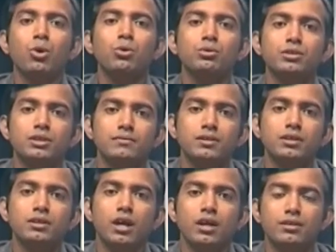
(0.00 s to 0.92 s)
or
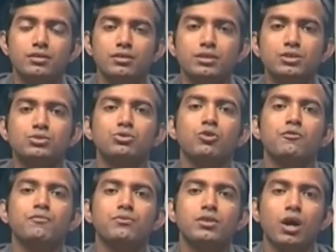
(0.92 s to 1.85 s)
even hundreds
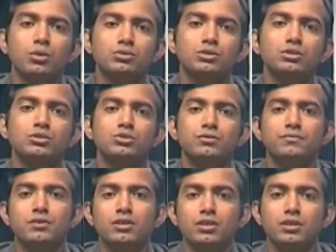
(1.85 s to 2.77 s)
of thousands
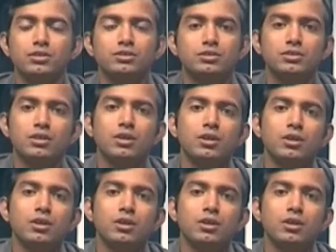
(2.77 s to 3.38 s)
of years.